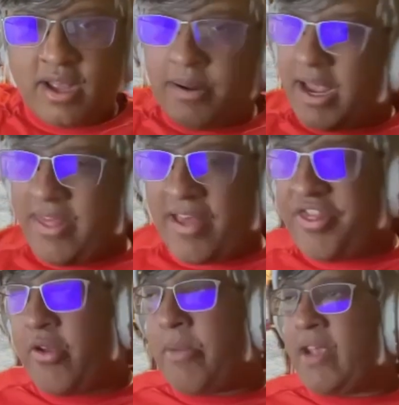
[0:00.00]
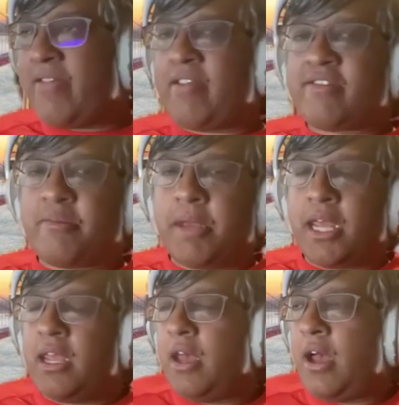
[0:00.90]
I mean, and that theory makes sense to
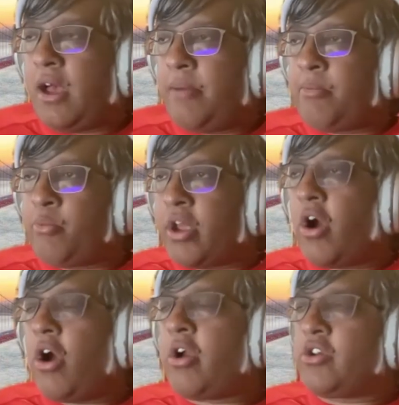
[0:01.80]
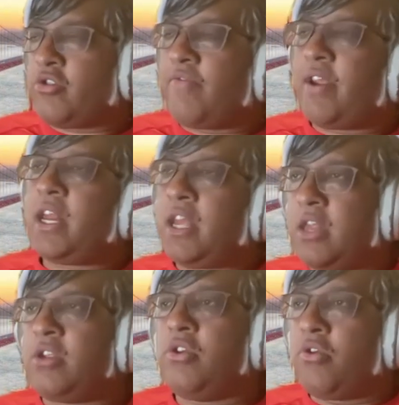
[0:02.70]
me. We are intervening
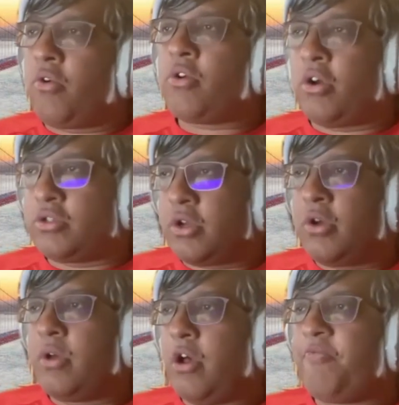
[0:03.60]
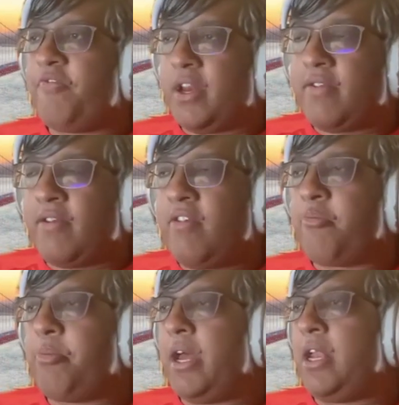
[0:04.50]
in utero to also help
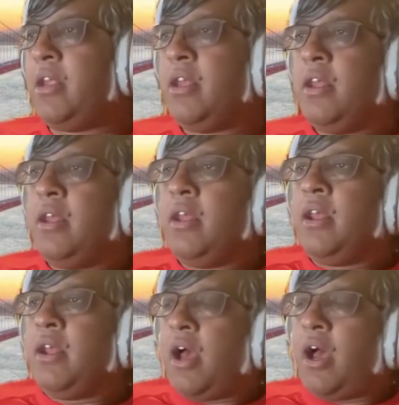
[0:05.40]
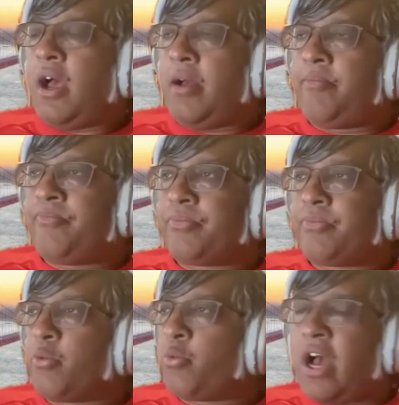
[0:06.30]
fetuses, but
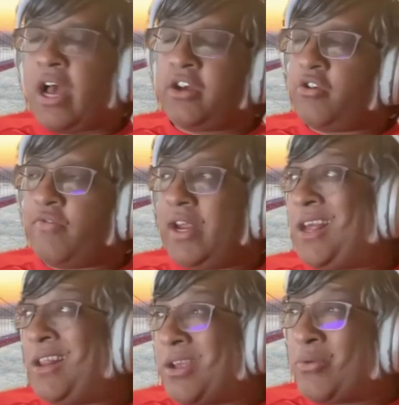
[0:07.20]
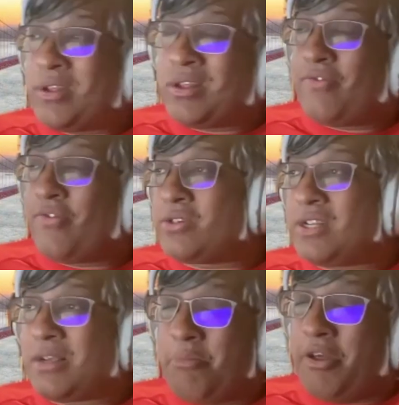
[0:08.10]
we're not intervening like within the first
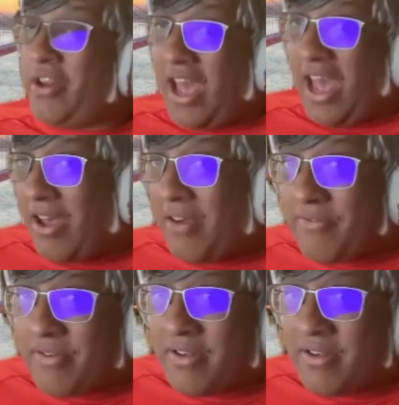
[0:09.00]
like month and a half.